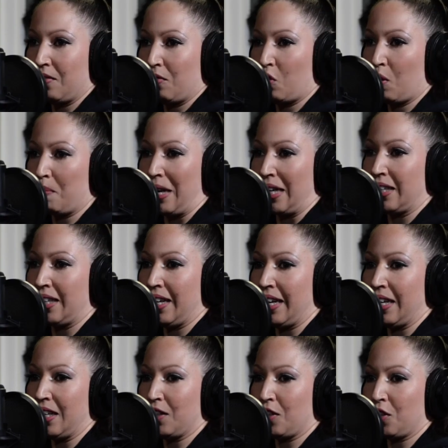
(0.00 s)
for my
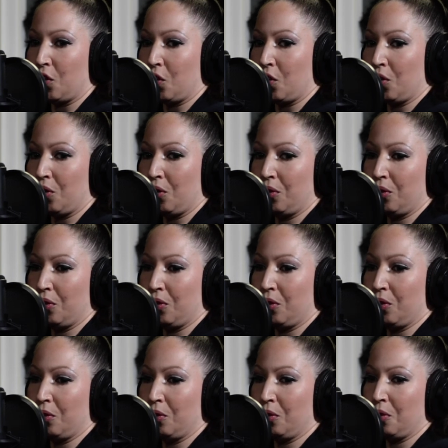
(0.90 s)
clients
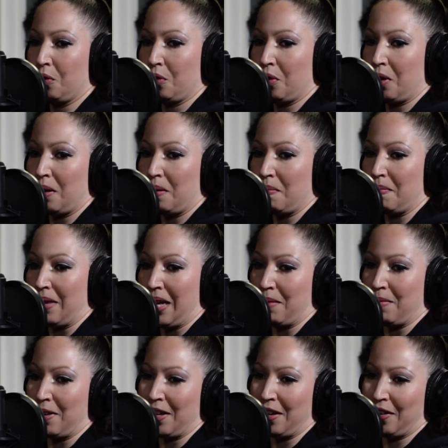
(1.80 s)
who
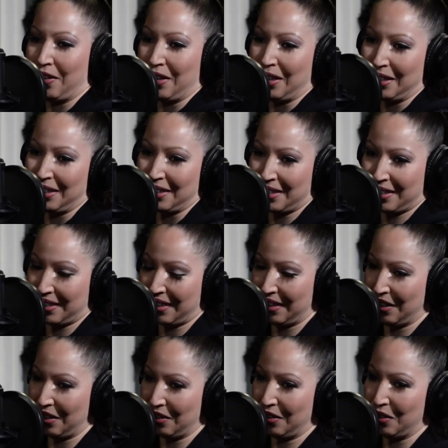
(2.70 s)
maybe aren't,
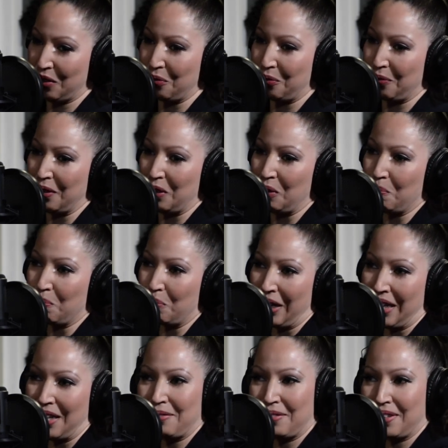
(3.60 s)
you know, don't feel
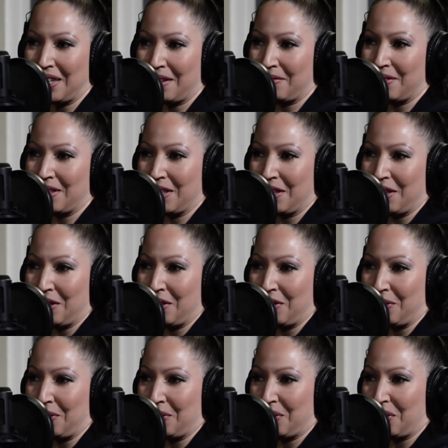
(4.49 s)
brave enough to
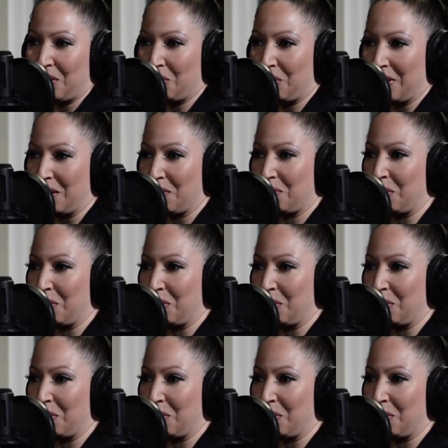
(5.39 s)
go through with a